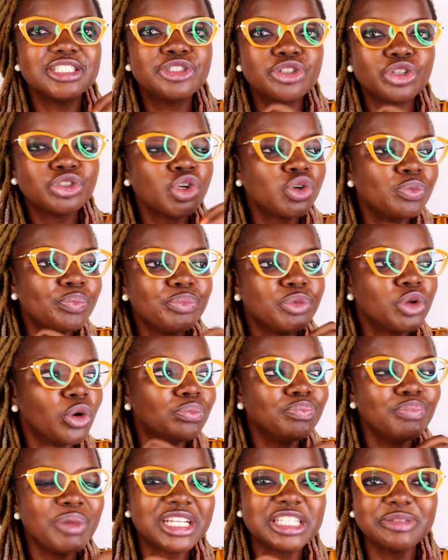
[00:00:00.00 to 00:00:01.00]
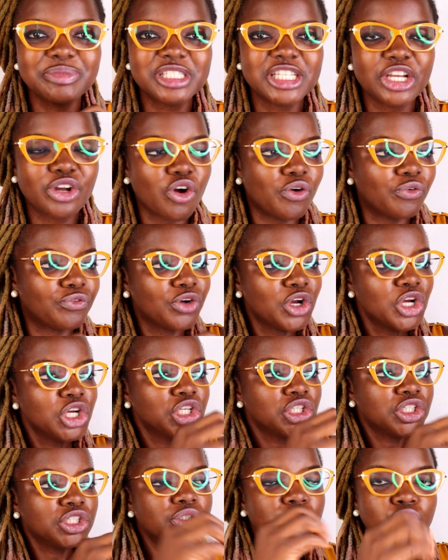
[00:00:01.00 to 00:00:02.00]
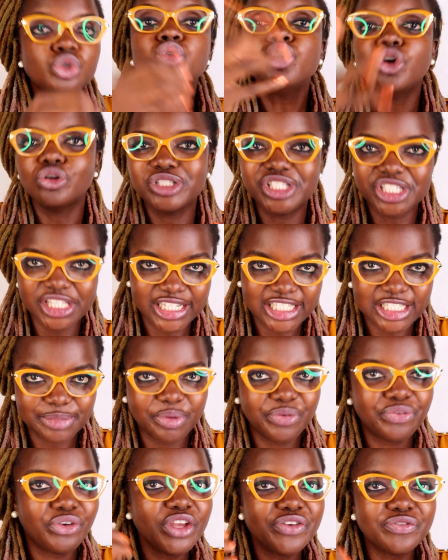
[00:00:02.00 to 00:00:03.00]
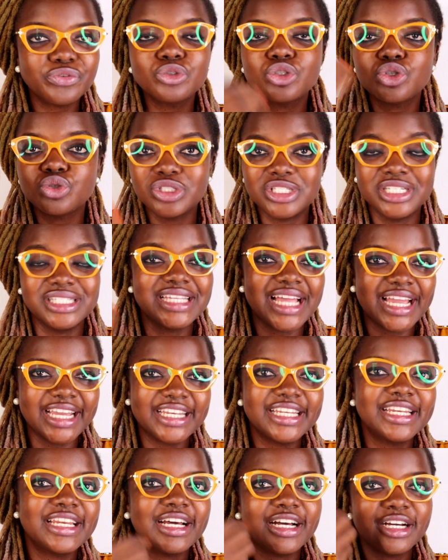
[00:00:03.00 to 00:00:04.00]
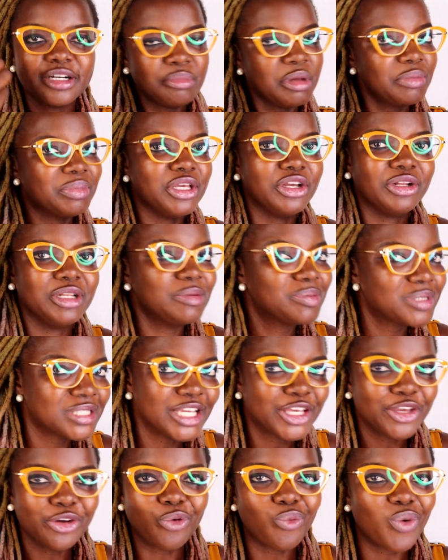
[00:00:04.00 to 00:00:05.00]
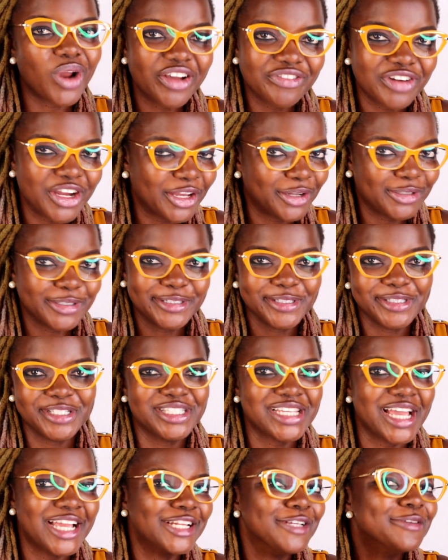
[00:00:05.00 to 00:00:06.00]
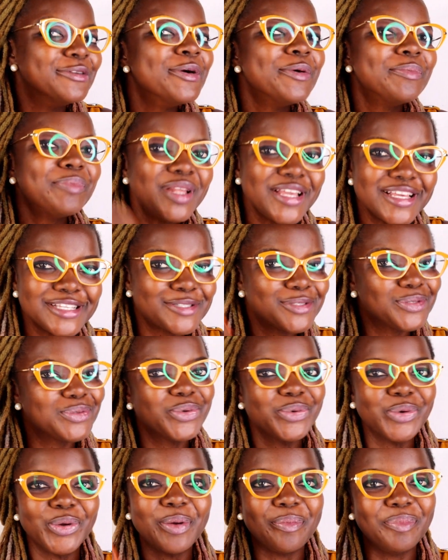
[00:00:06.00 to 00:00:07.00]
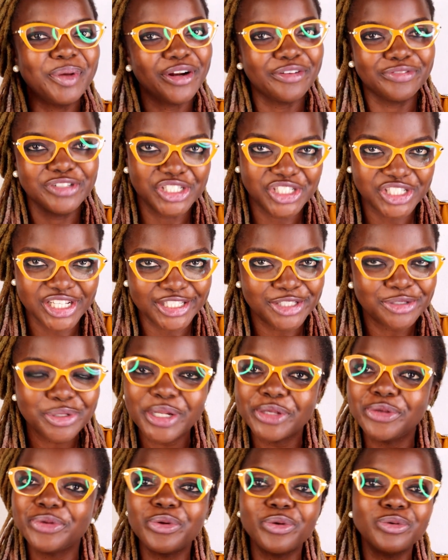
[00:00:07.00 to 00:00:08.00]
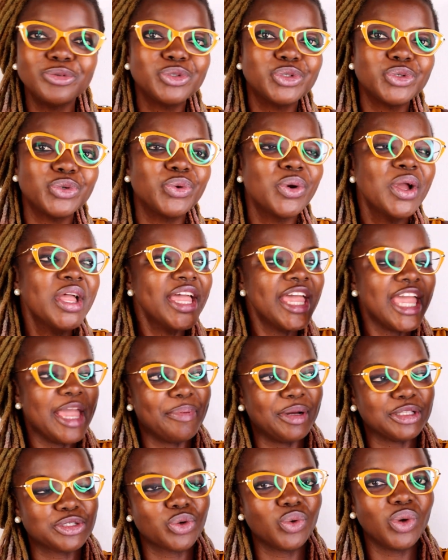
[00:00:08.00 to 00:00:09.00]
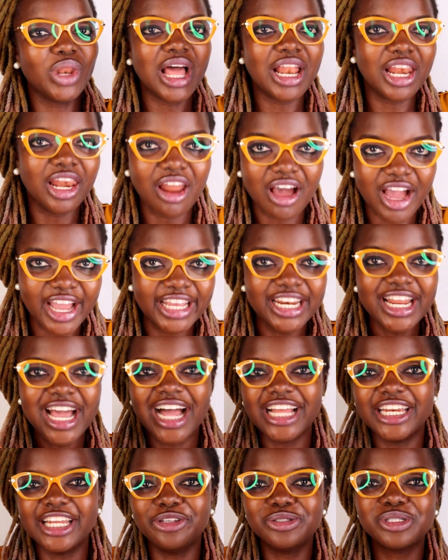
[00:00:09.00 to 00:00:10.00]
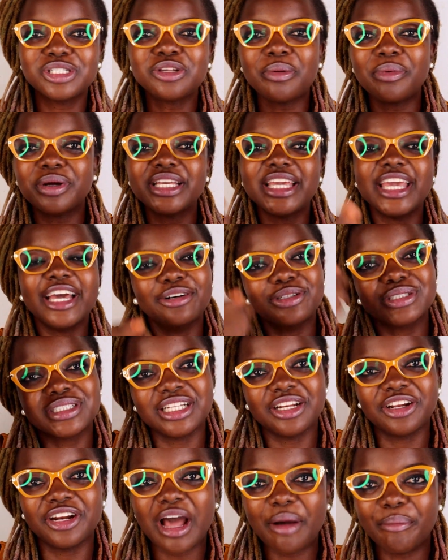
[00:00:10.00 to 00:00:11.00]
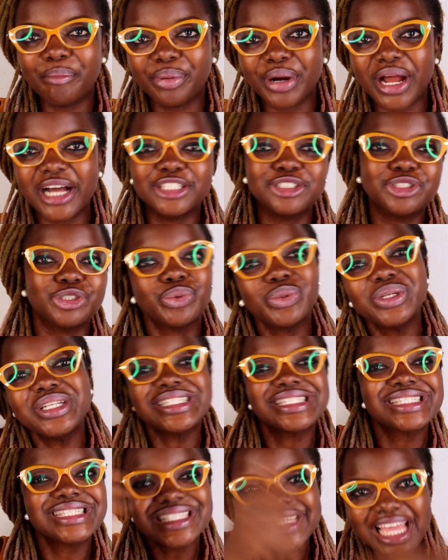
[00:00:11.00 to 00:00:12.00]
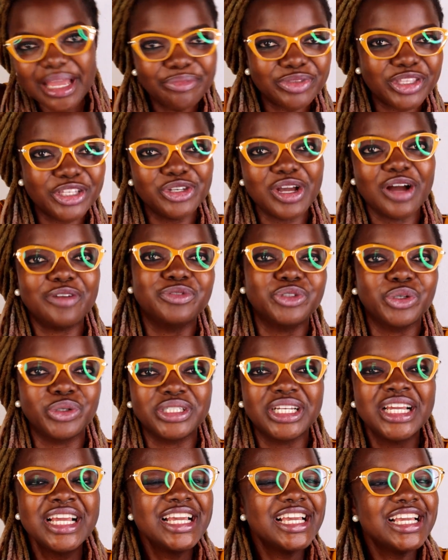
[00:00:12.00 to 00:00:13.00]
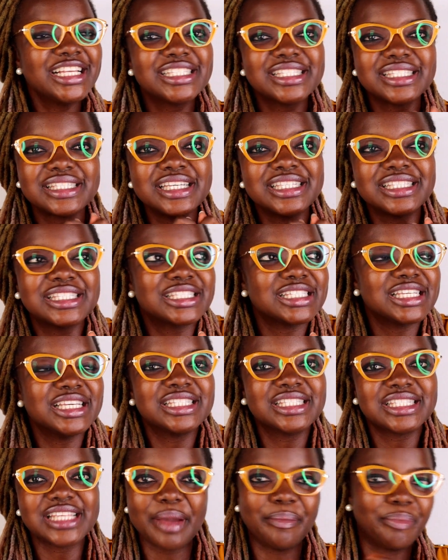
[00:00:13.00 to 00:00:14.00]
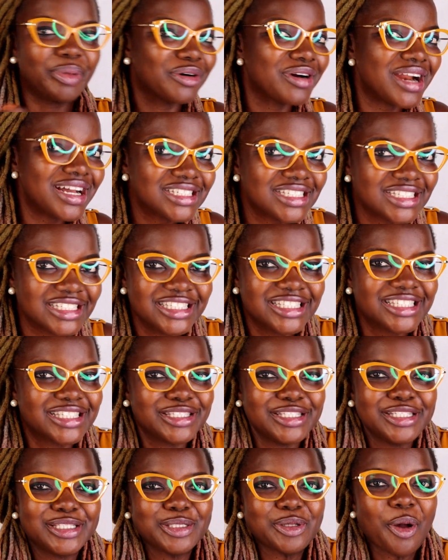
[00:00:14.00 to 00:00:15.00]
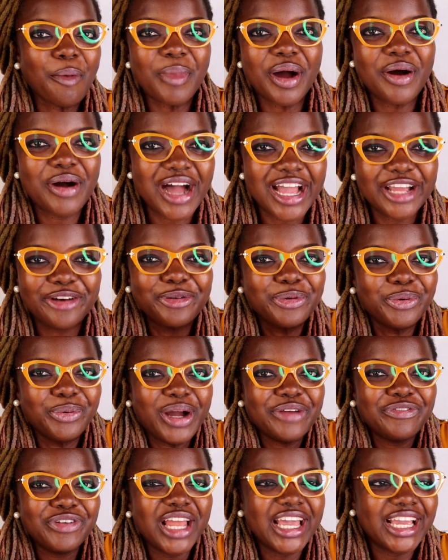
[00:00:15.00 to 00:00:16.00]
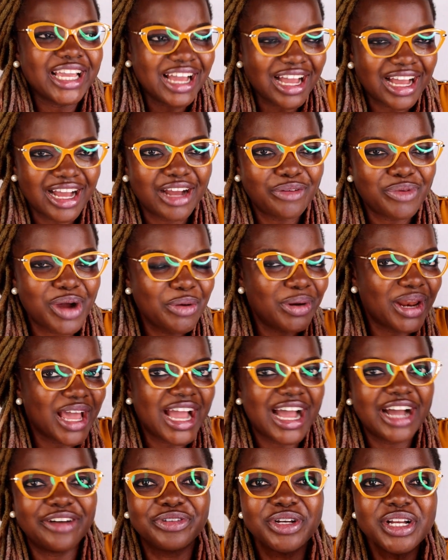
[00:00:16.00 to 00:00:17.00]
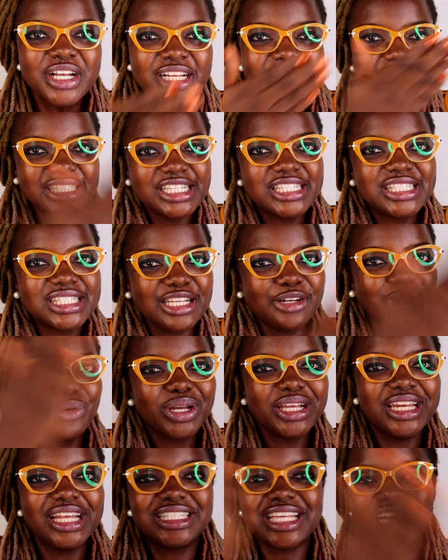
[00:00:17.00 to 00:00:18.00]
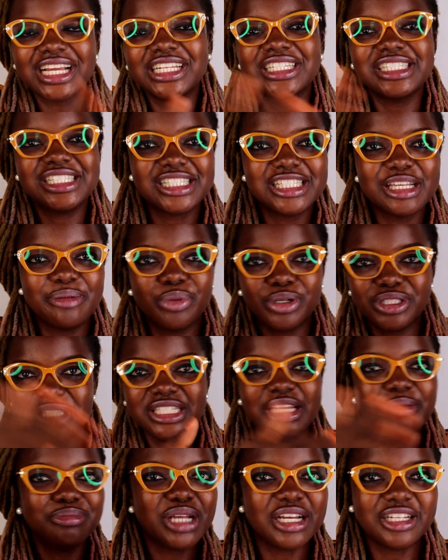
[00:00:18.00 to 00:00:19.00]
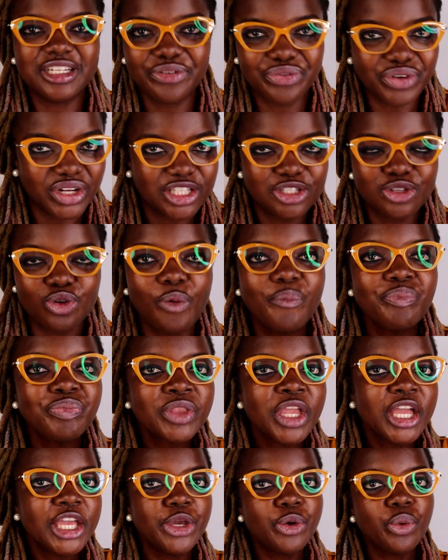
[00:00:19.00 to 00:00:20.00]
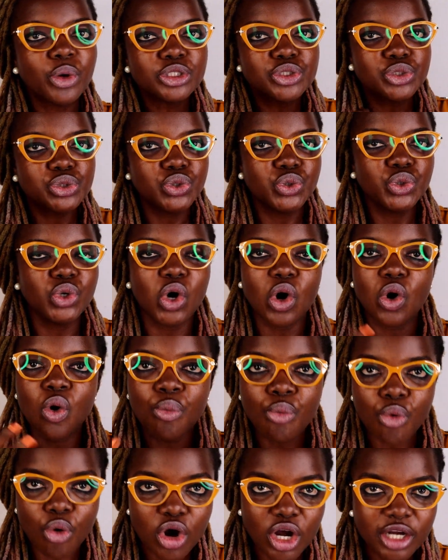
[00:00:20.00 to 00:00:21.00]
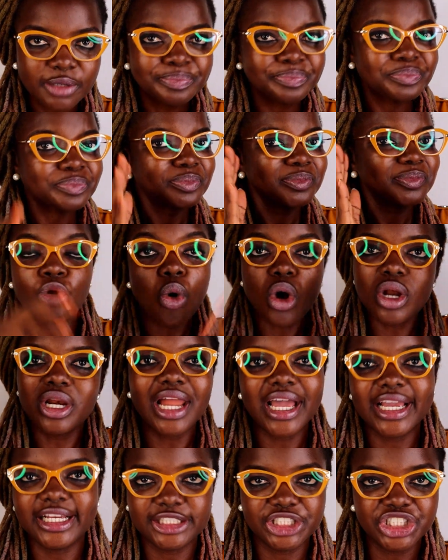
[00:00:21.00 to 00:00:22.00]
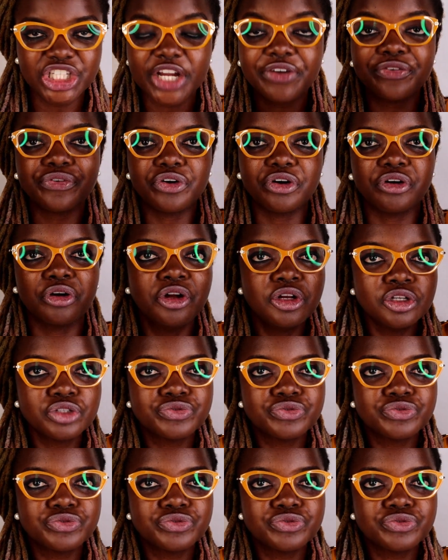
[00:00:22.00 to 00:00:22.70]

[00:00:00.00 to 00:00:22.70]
don't make the mistake of do your research before you even design maybe your lipstick or whatever you're designing. Please do a bit of research so that you don't do a particular line and then you see somebody else in another brand doing the same thing you have done. It's embarrassing. It's somehow, I don't know, I feel like why will I have this thing looking exactly the same but the names are different? So you want to do your homework, go online, check for